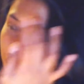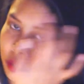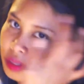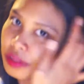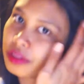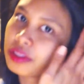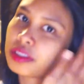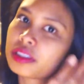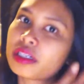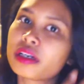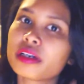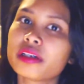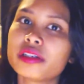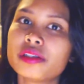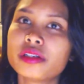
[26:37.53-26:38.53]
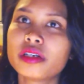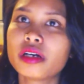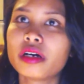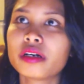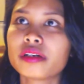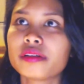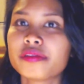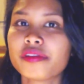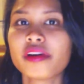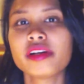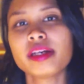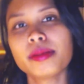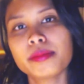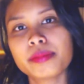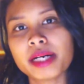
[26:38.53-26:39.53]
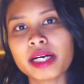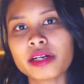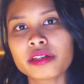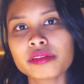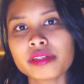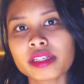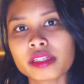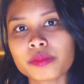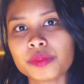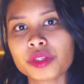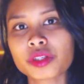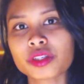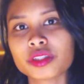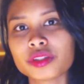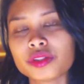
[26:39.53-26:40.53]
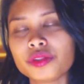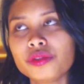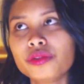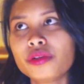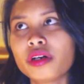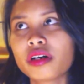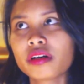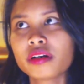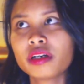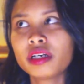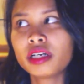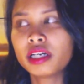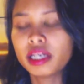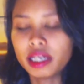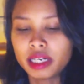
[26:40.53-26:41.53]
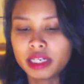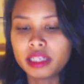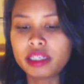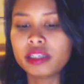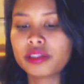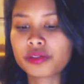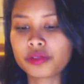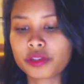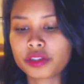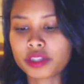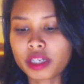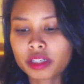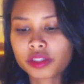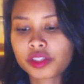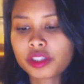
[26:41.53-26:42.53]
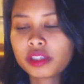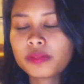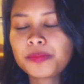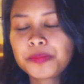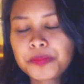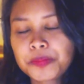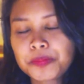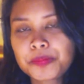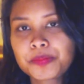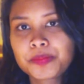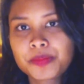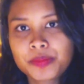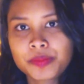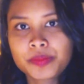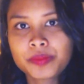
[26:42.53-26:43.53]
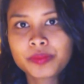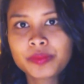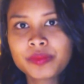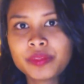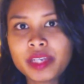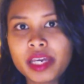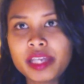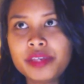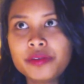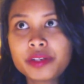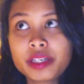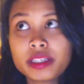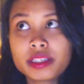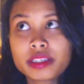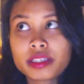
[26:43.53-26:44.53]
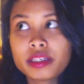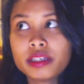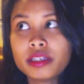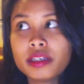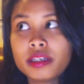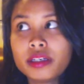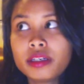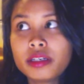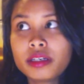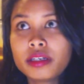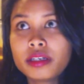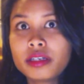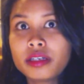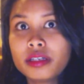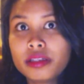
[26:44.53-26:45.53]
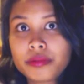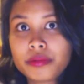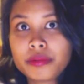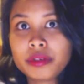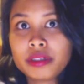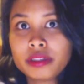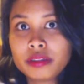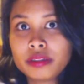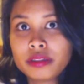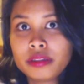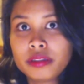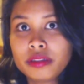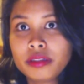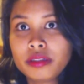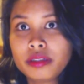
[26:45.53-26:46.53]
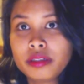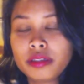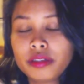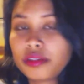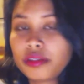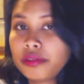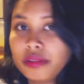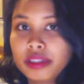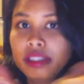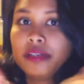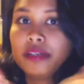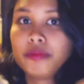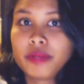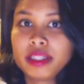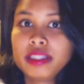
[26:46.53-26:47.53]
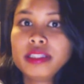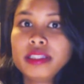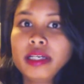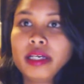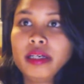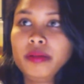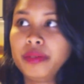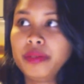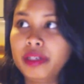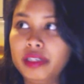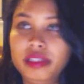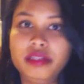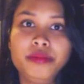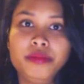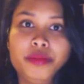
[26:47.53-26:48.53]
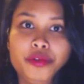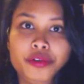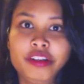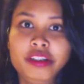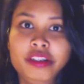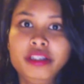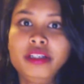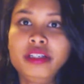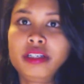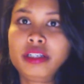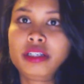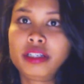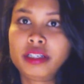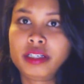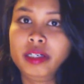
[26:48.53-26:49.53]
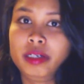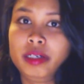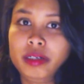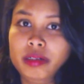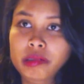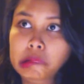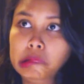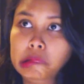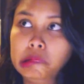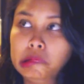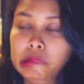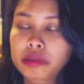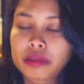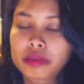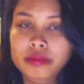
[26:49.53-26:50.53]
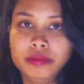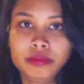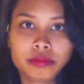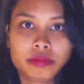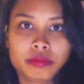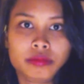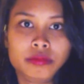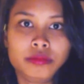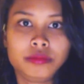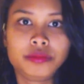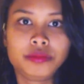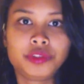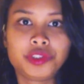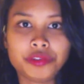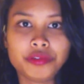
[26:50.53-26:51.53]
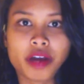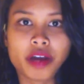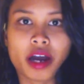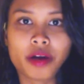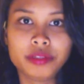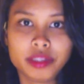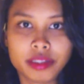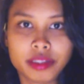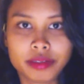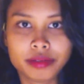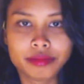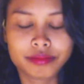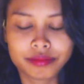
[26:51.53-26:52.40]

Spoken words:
corners are very empowering because you are at an intersection and you can see the wall, not only at one side, but in a more uh, surround,